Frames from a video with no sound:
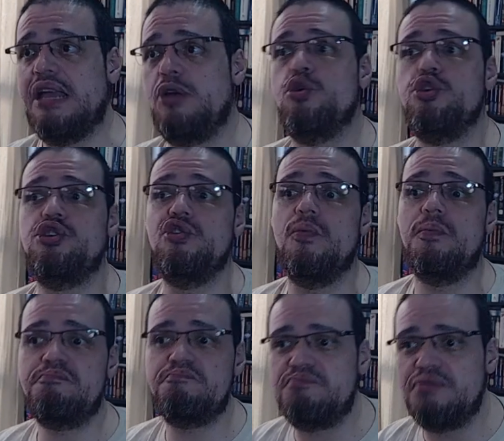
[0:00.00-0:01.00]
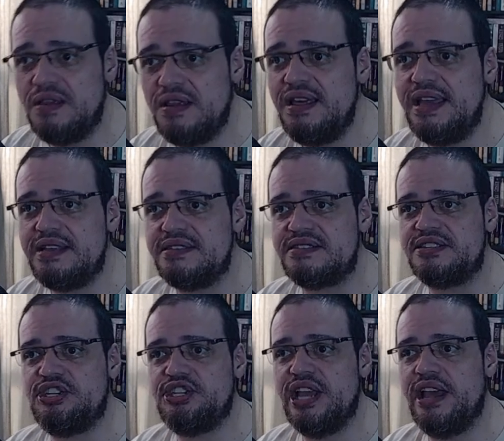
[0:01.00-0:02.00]
Could you please
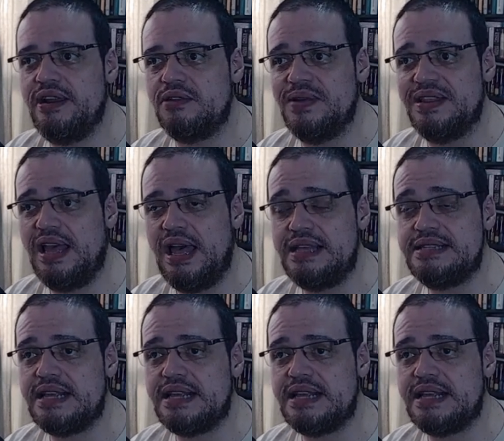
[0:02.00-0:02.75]
share it with us?